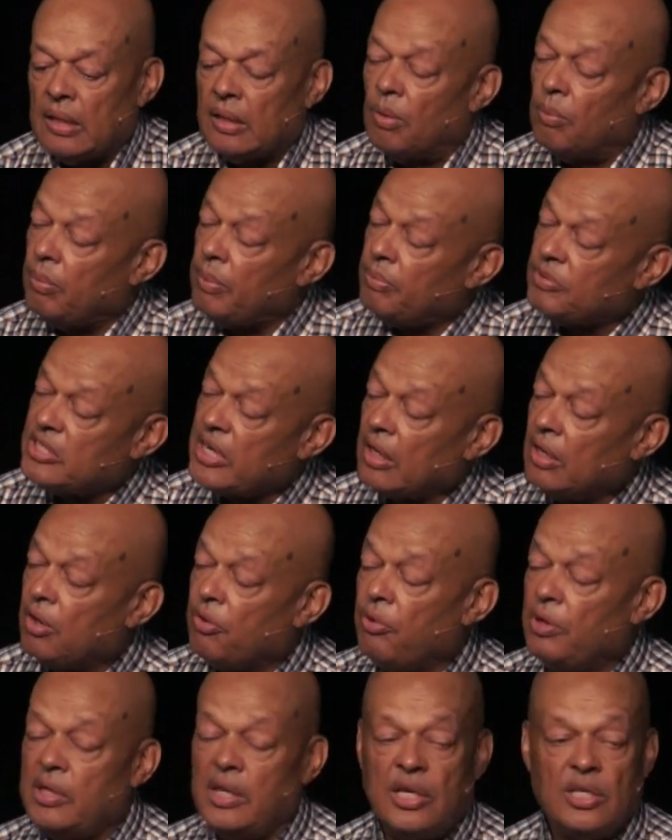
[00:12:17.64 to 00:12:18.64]
The 2
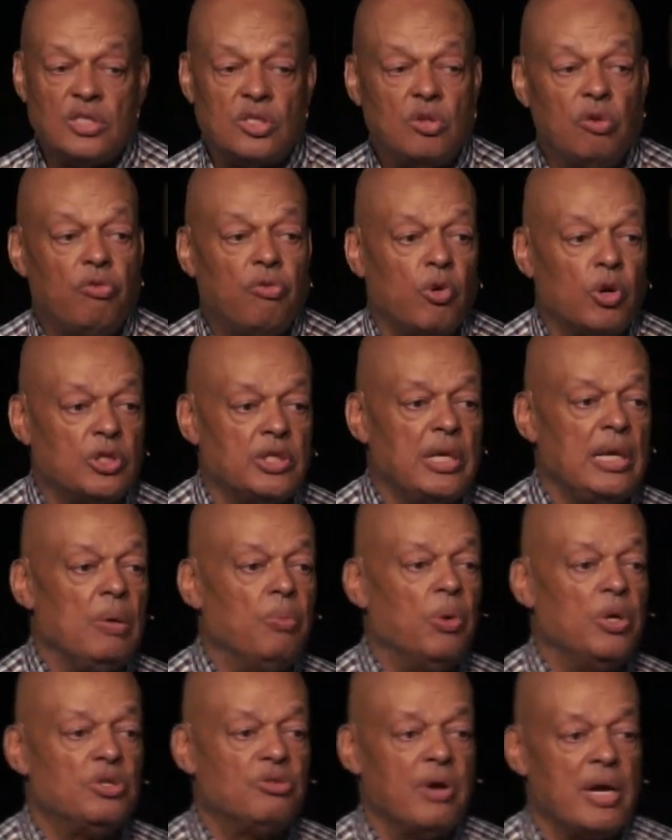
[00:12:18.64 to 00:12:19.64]
Corinthians 2:14
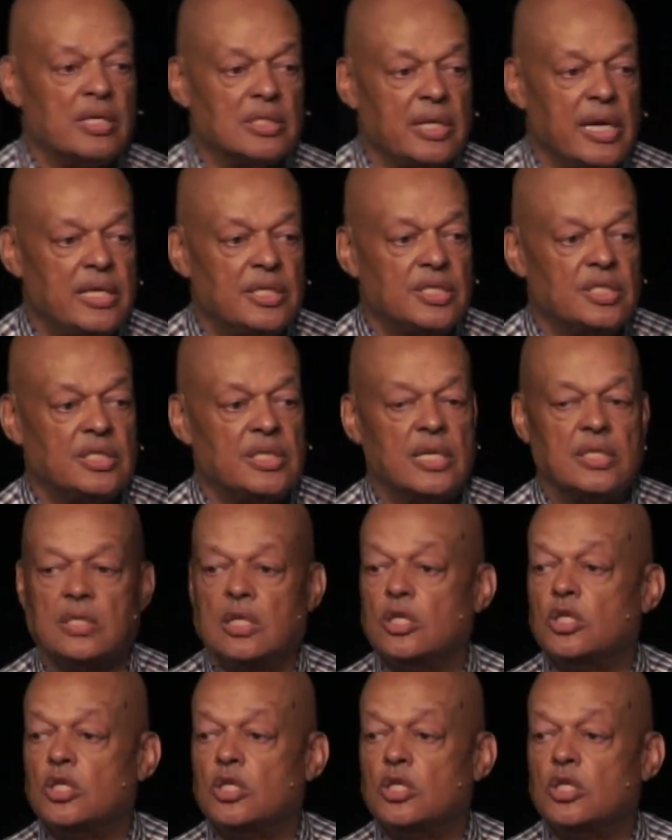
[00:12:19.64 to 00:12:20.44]
in one translation says,